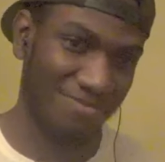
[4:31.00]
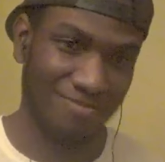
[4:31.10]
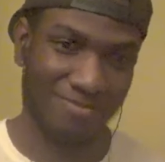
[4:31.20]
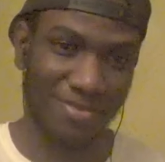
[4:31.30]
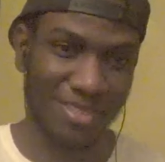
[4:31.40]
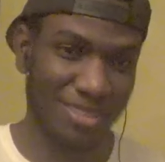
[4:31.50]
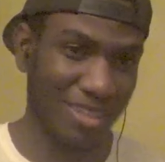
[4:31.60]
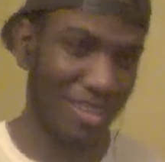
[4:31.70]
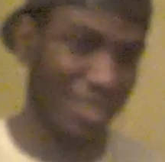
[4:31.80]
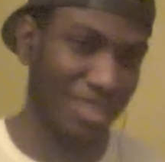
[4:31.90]
Oh my
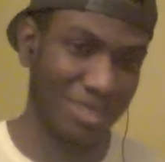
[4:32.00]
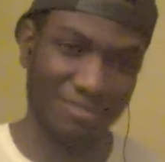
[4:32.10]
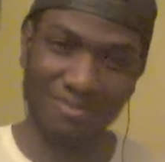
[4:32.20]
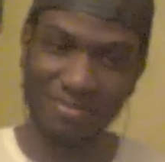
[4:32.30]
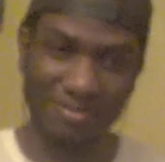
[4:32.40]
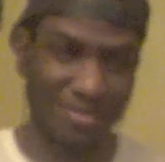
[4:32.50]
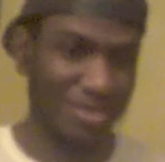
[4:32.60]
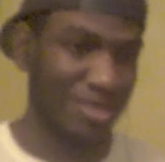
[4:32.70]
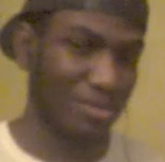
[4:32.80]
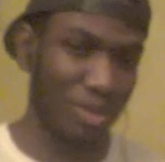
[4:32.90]
God,
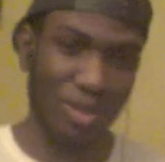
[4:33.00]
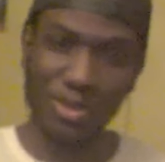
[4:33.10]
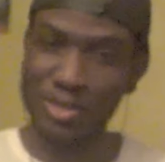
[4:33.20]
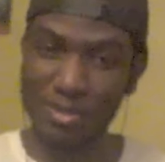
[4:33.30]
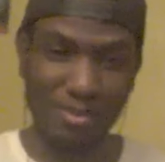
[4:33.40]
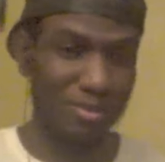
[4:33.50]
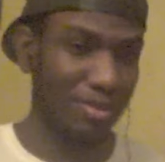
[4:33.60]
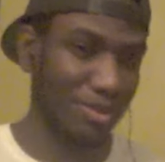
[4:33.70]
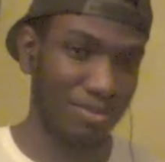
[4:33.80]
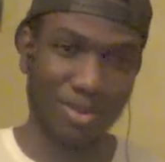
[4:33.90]
doing the most.
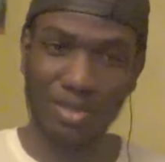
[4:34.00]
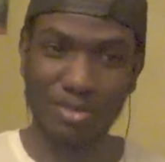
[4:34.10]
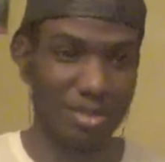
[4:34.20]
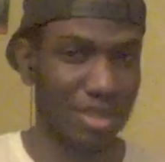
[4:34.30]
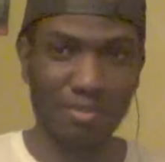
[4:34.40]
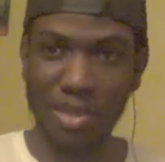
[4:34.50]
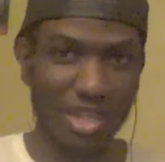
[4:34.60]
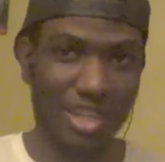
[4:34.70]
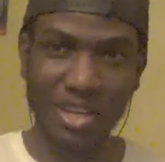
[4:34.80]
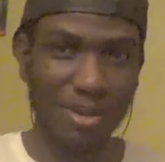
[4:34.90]
Yeah. He been
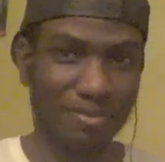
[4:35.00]
doing it up.